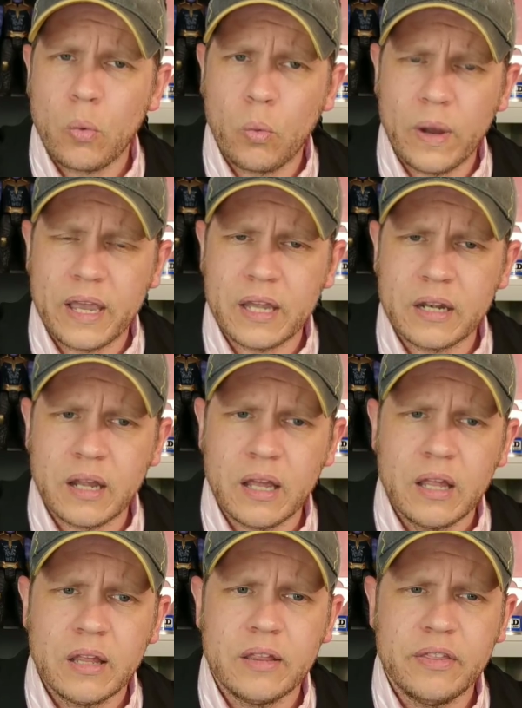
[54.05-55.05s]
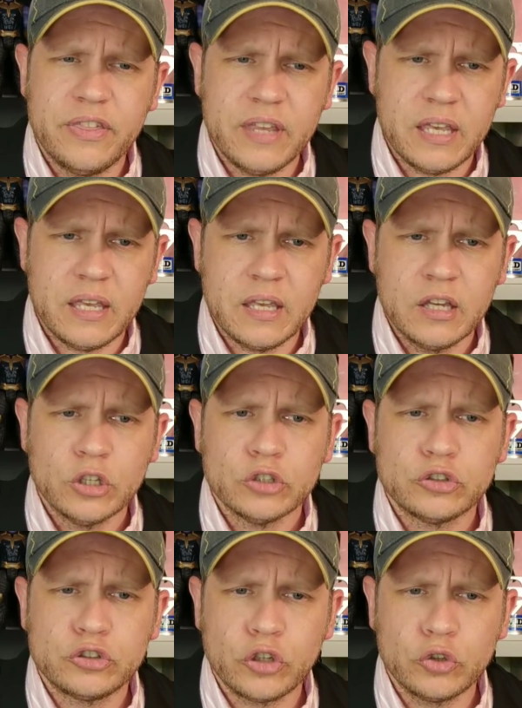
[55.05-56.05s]
when the
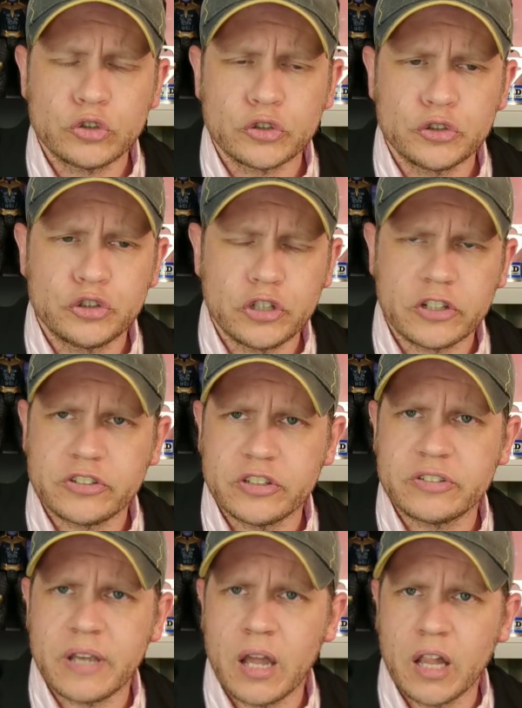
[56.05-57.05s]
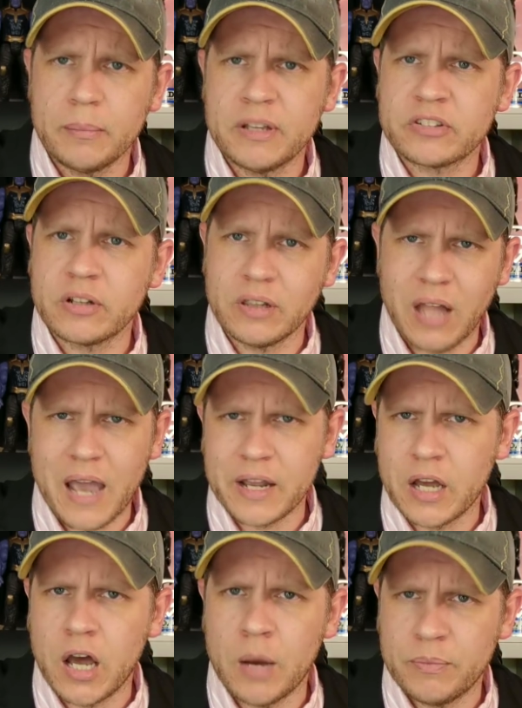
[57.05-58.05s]
social justice elements
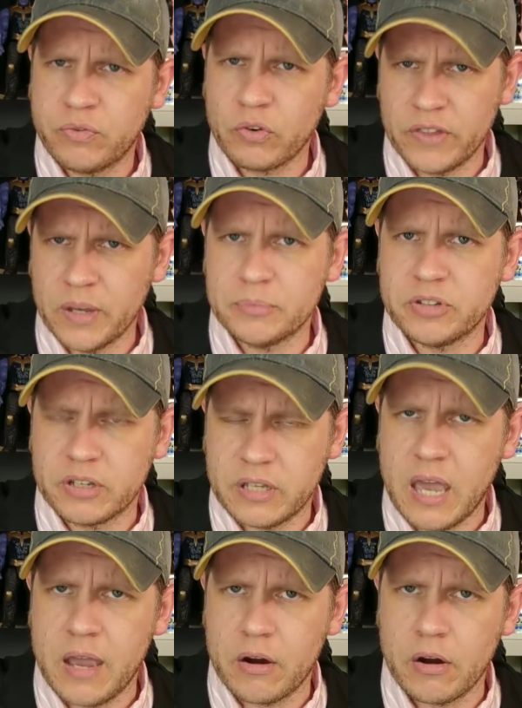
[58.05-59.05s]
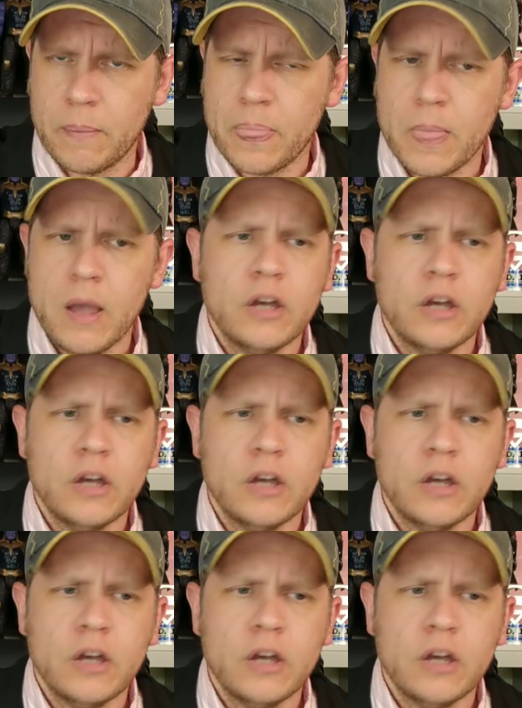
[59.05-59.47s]
line up for them to care.